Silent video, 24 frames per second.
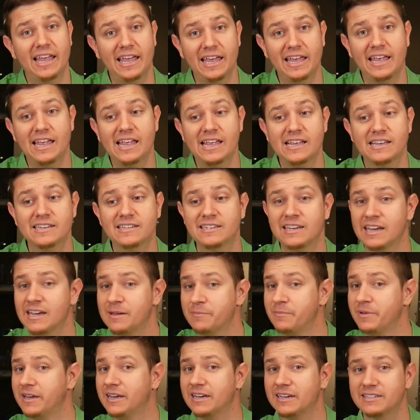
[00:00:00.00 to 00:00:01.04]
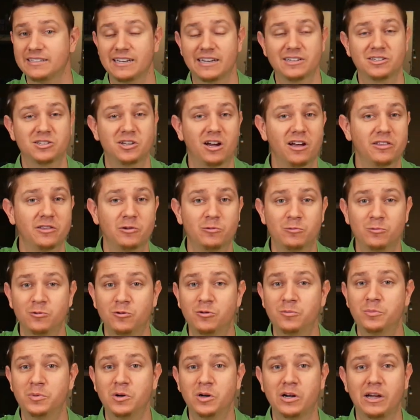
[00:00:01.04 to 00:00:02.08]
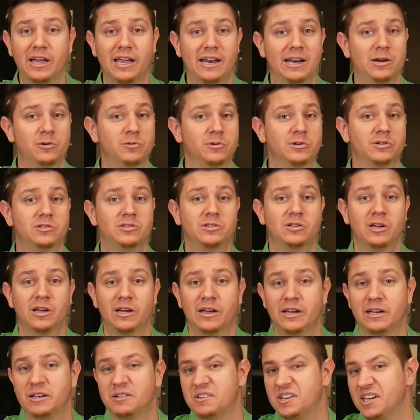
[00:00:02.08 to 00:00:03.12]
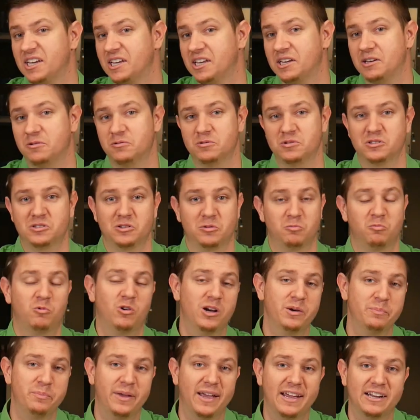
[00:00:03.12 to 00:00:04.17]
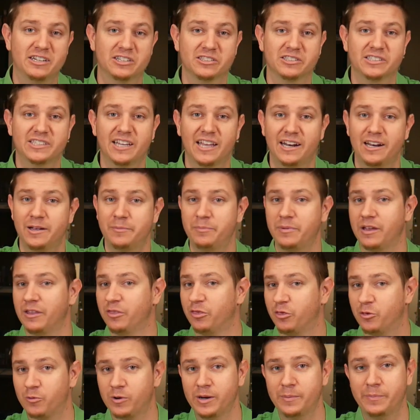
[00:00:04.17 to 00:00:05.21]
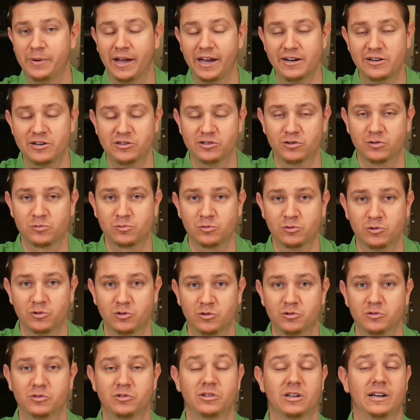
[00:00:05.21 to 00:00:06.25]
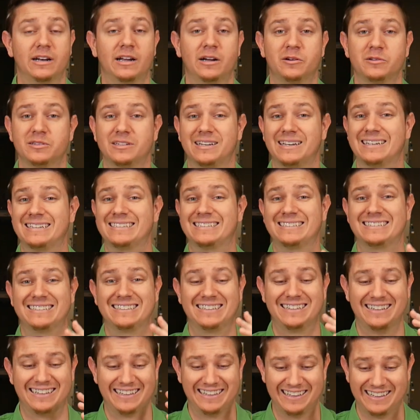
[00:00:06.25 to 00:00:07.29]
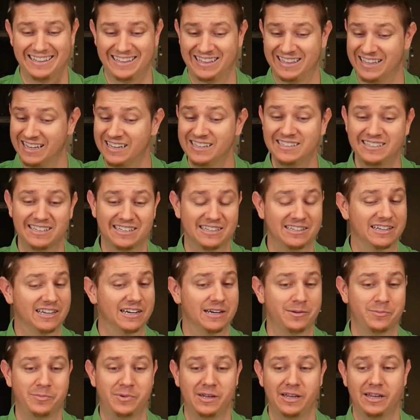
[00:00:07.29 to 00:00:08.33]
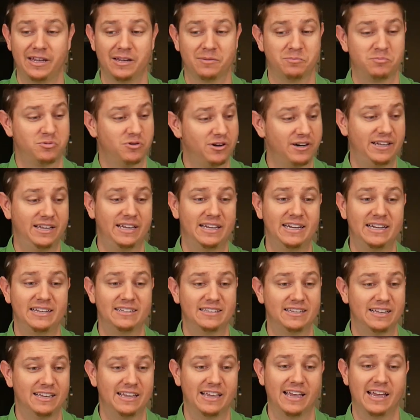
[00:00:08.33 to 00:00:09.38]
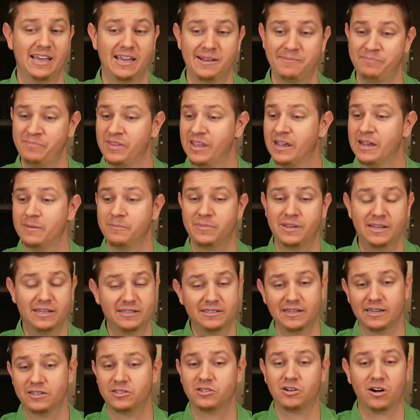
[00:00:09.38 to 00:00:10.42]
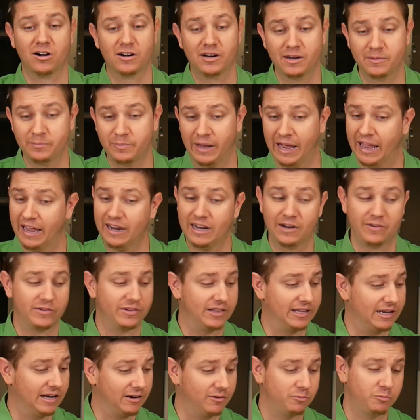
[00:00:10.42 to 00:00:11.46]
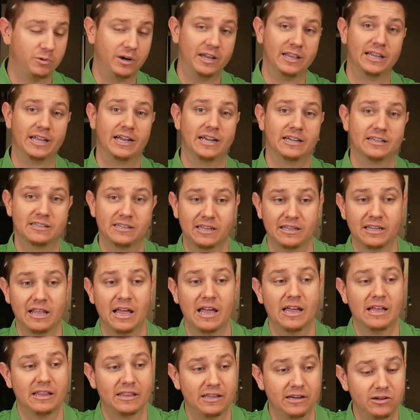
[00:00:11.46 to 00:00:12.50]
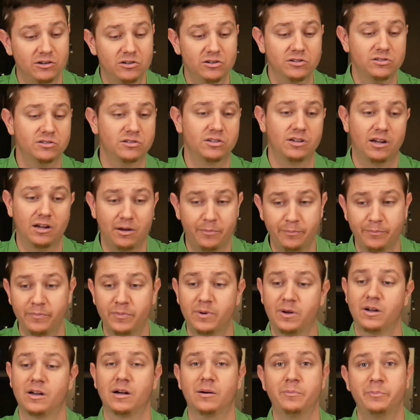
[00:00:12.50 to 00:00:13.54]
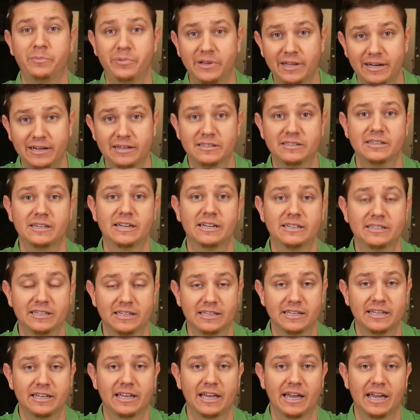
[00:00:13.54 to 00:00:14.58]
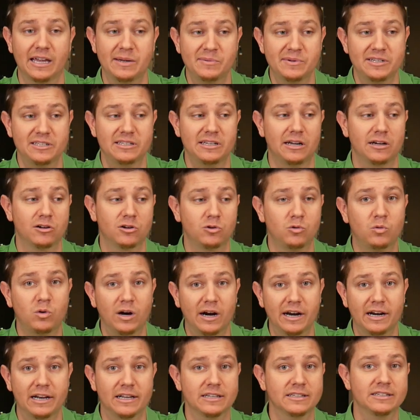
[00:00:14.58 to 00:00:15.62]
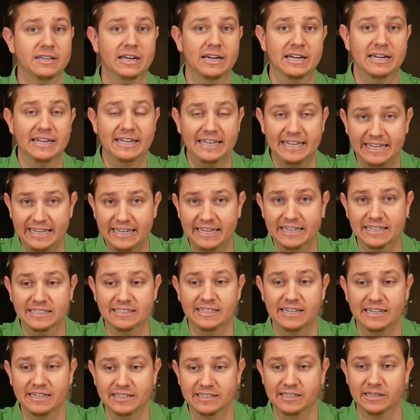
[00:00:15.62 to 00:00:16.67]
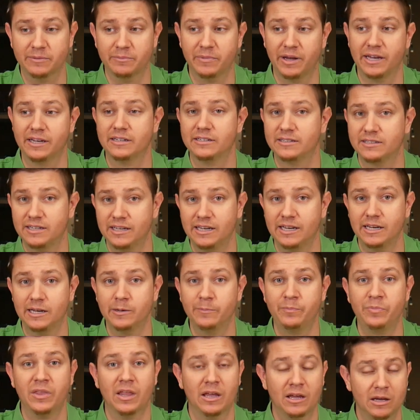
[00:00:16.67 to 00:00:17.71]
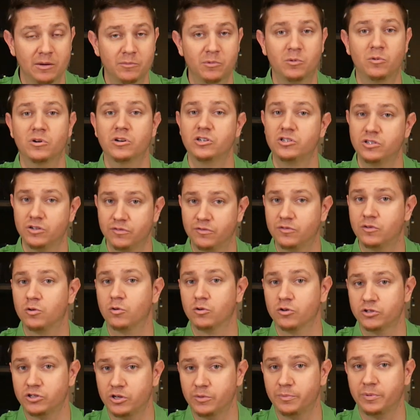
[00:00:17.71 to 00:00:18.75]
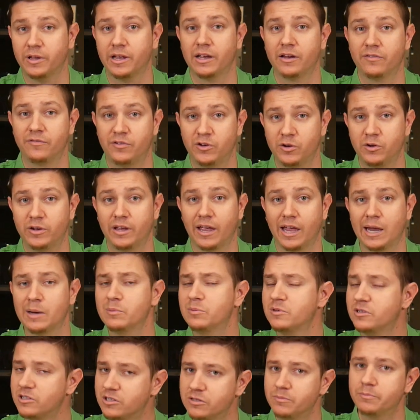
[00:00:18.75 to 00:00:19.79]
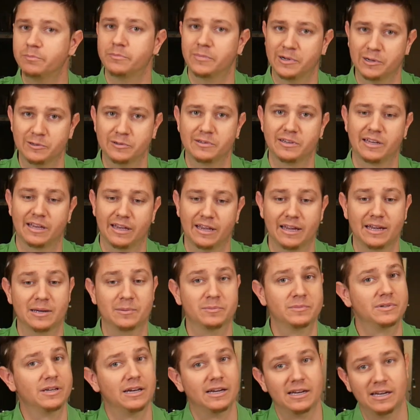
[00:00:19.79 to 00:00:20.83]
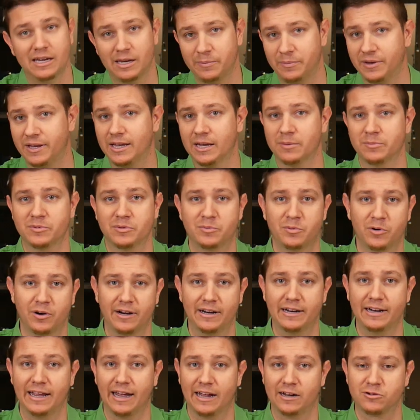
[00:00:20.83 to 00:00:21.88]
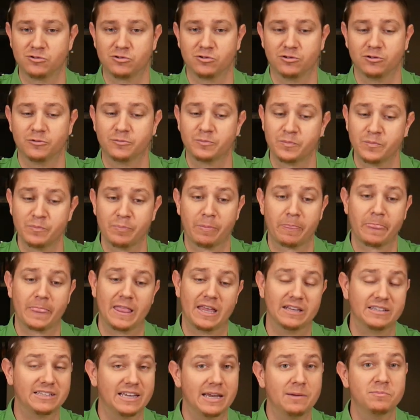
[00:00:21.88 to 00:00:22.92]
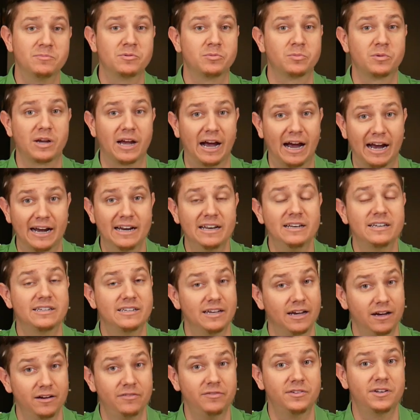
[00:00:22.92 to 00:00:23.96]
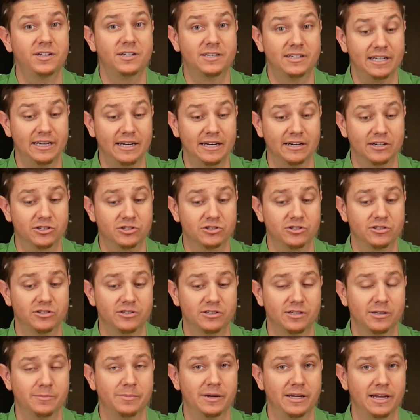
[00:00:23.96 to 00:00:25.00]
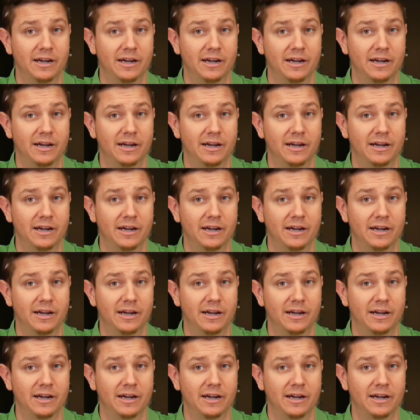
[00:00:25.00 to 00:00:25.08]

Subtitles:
is, because I saw the rule book and it was 1 page of setup and 3 pages of rules, and I was like, this is going to be a pretty easy game. But then as I started to unpack everything, I realized that there's some complexities in the game. It's not quite as easy as it may seem, but once you play a few games, which is most games, it becomes pretty natural. This game's kind of tough to teach, to be